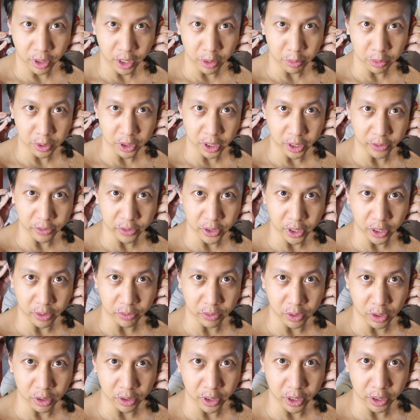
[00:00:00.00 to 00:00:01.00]
know, I would love to
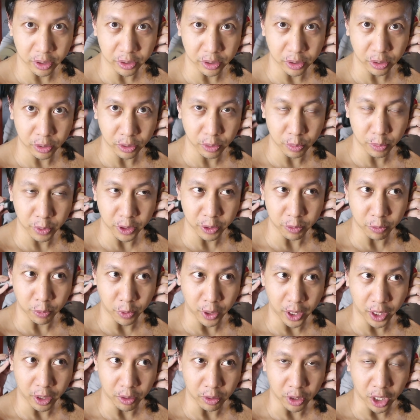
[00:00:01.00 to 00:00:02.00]
have long hair too, but
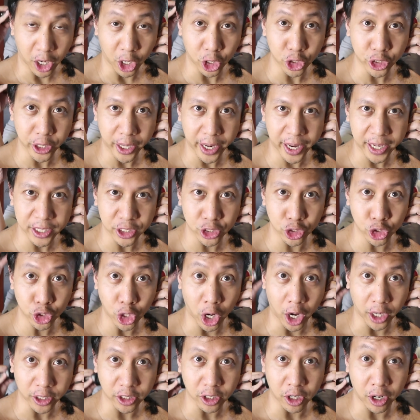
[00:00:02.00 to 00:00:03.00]
wow. RJ has
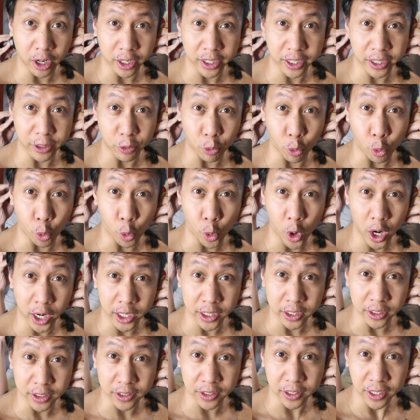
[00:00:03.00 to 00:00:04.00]
not cut it
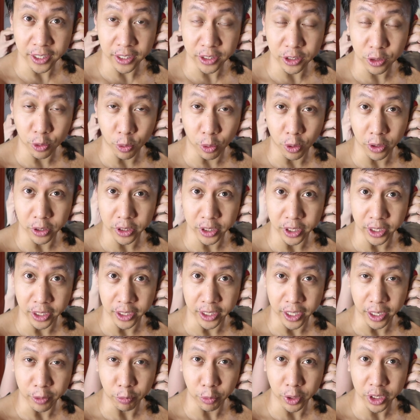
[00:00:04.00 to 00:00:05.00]
once since
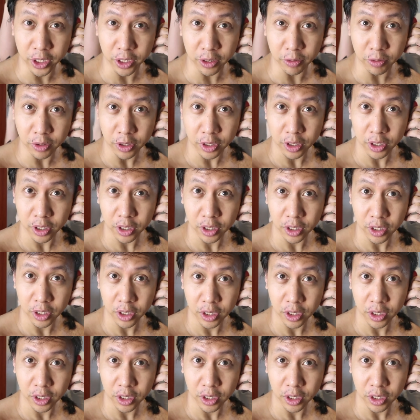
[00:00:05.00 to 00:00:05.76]
quarantine. Maybe another month.